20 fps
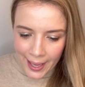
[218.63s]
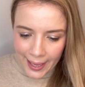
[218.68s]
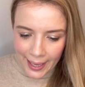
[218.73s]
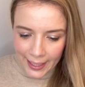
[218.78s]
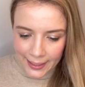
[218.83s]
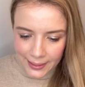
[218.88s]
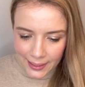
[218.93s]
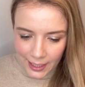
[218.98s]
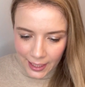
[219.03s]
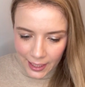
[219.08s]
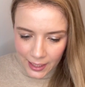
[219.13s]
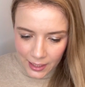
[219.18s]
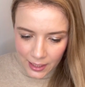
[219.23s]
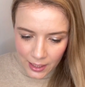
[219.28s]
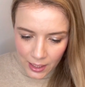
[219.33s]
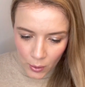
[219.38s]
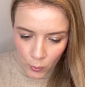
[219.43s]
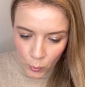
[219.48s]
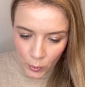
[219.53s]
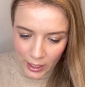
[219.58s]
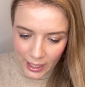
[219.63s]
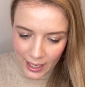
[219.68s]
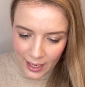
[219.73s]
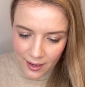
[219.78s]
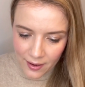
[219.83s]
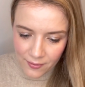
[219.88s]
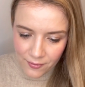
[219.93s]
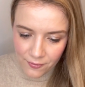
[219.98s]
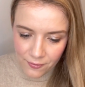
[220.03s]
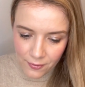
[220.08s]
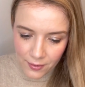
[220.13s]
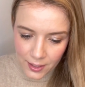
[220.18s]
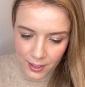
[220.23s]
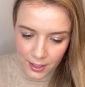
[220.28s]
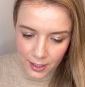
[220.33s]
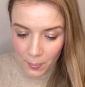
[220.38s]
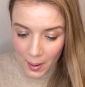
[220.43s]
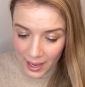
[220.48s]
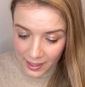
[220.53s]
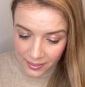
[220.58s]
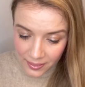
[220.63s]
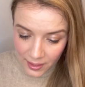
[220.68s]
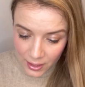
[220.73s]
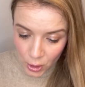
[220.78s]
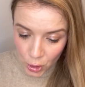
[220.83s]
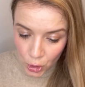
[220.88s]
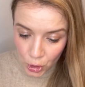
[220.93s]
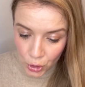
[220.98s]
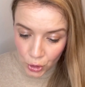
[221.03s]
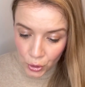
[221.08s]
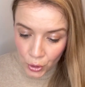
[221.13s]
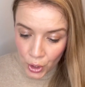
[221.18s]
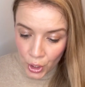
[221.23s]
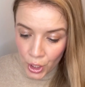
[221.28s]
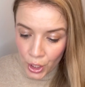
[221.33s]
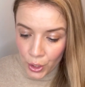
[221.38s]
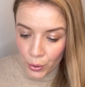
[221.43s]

And then we have panthenol,